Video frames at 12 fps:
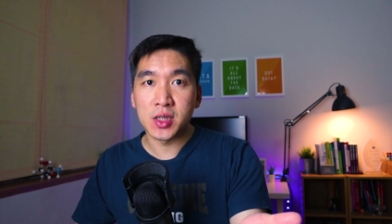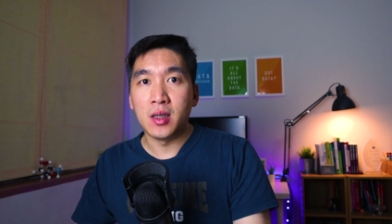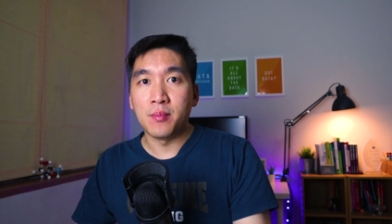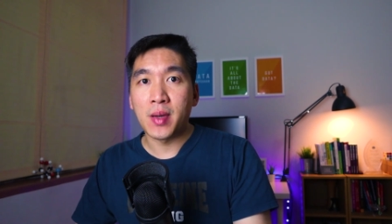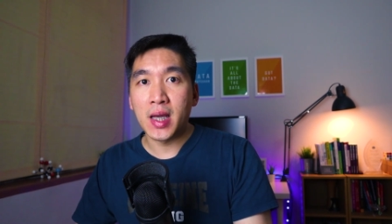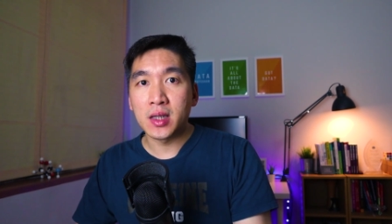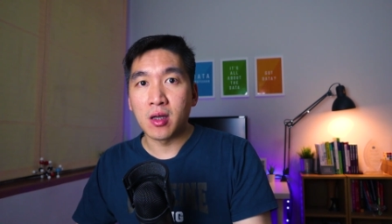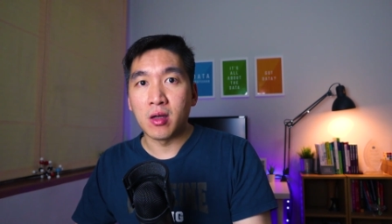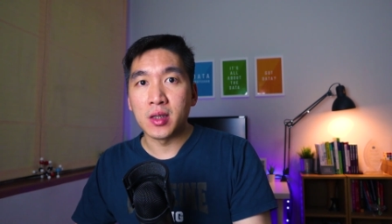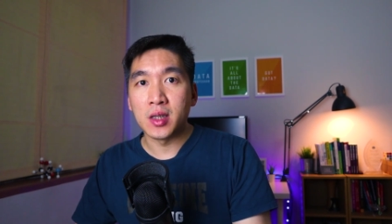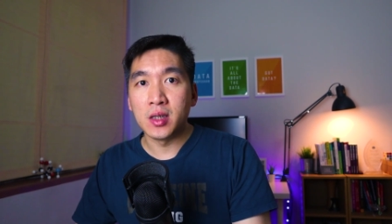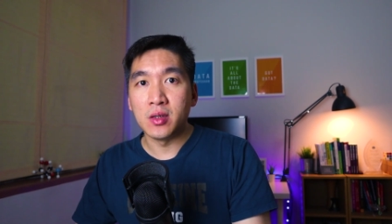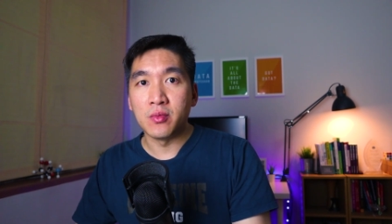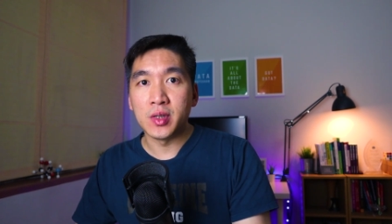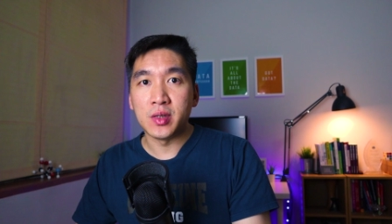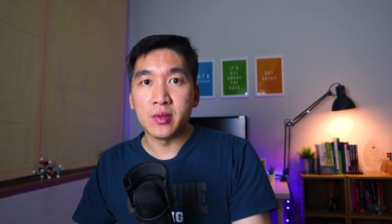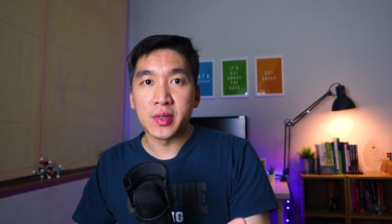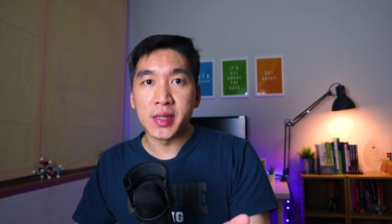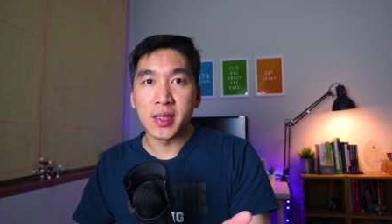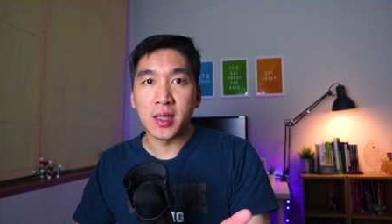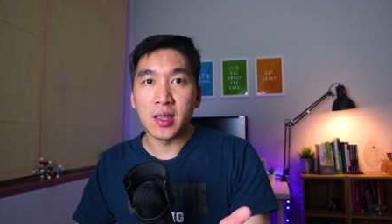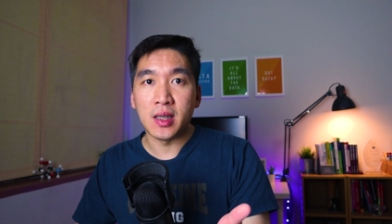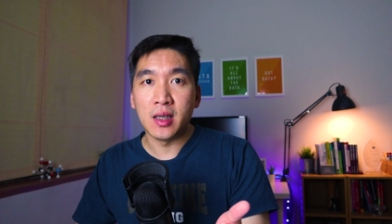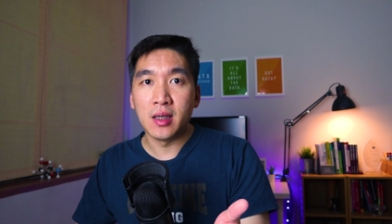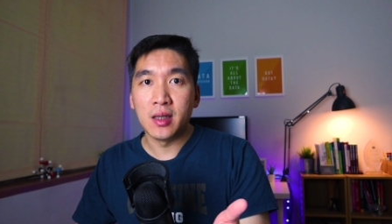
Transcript: In Python, you would use the